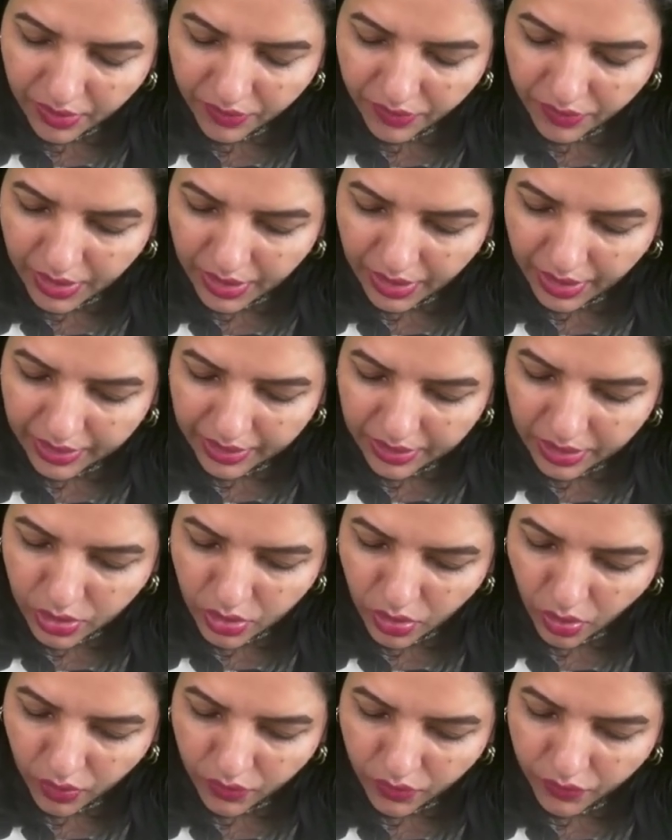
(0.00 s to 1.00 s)
We'll write the
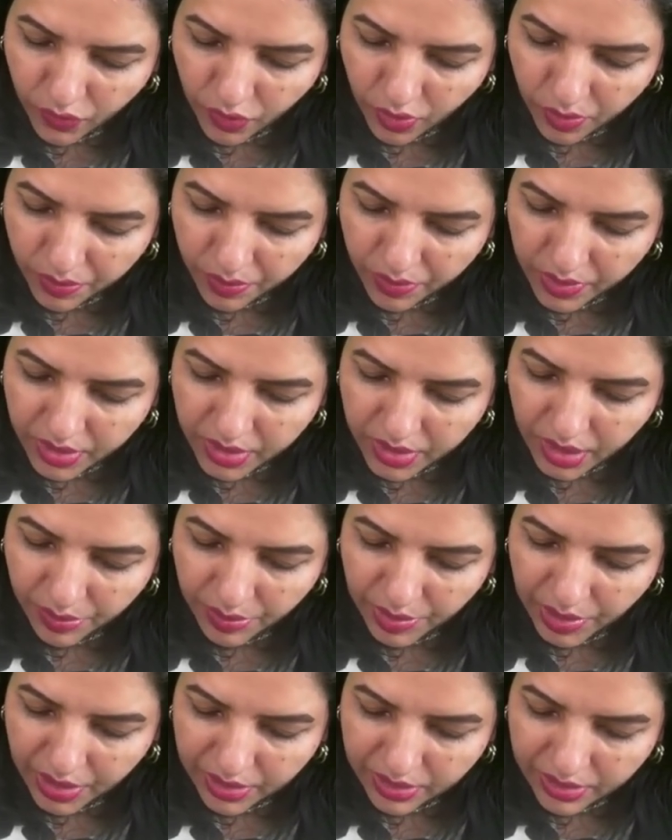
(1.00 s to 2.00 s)
short form
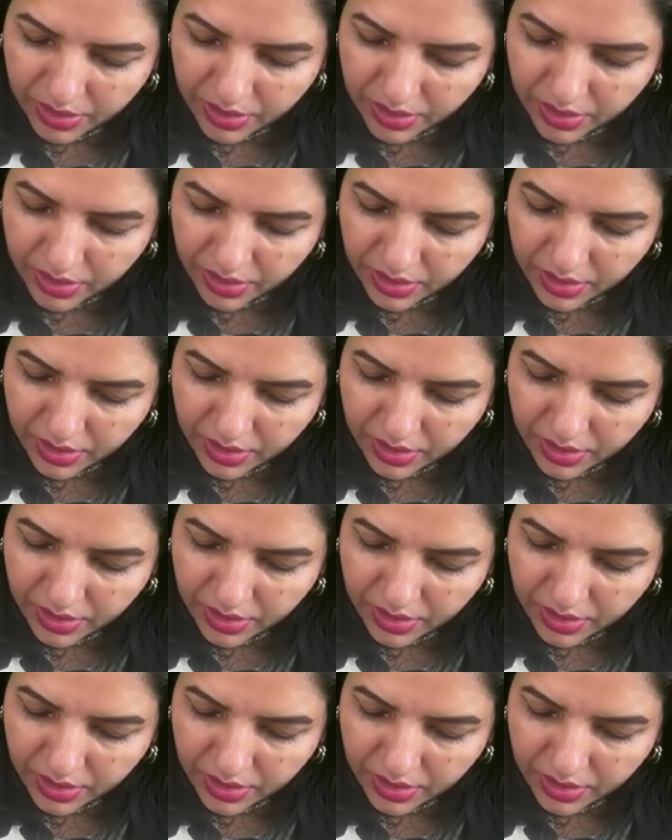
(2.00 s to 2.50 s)
CBS.